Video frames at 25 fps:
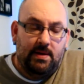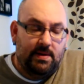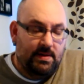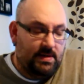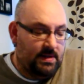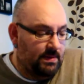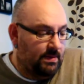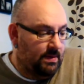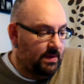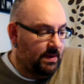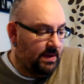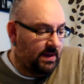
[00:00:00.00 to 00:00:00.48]

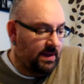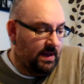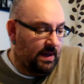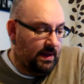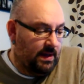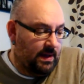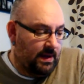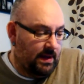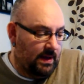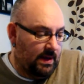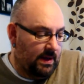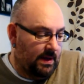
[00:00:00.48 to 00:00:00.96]
see what you
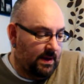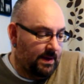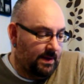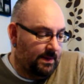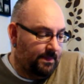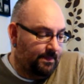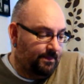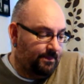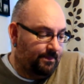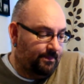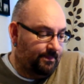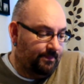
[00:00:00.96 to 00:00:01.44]
think.
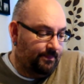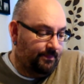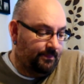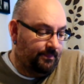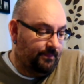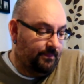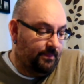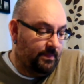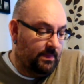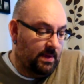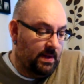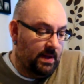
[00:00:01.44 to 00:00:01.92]

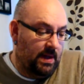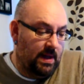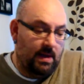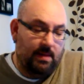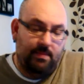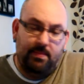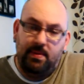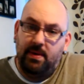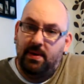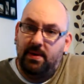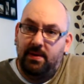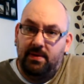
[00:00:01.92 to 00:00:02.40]

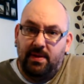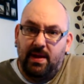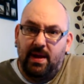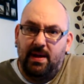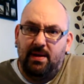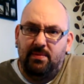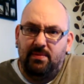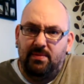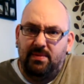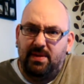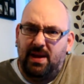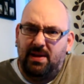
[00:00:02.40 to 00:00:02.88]
Yeah, but
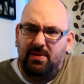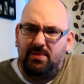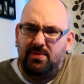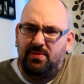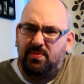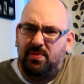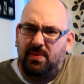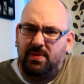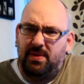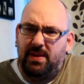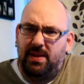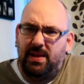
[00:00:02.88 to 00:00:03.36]
that
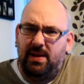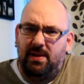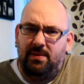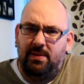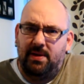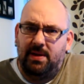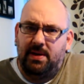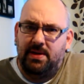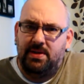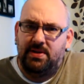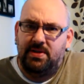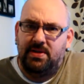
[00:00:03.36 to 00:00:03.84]
was one of the
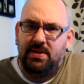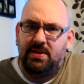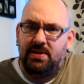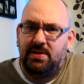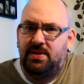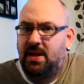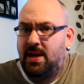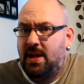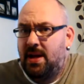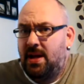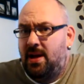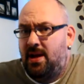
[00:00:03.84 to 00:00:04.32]
only
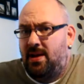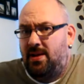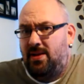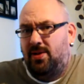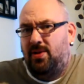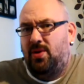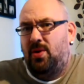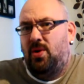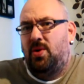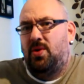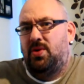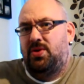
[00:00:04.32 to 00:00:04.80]
concerns. And
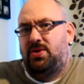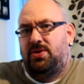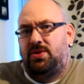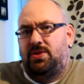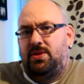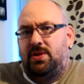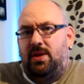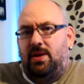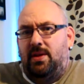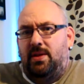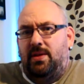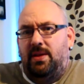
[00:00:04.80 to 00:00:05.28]
of
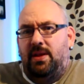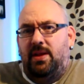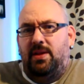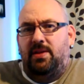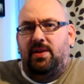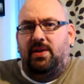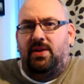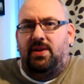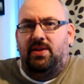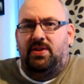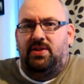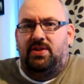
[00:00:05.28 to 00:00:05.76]
course, the
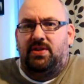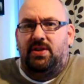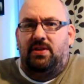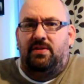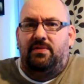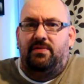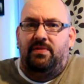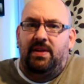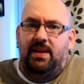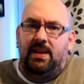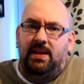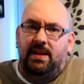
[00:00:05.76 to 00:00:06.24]
other
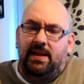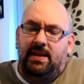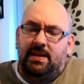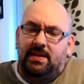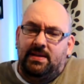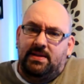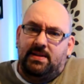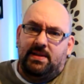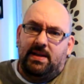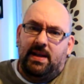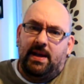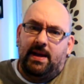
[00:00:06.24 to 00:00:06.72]
concern really
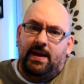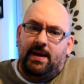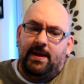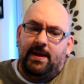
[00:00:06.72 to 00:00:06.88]
is,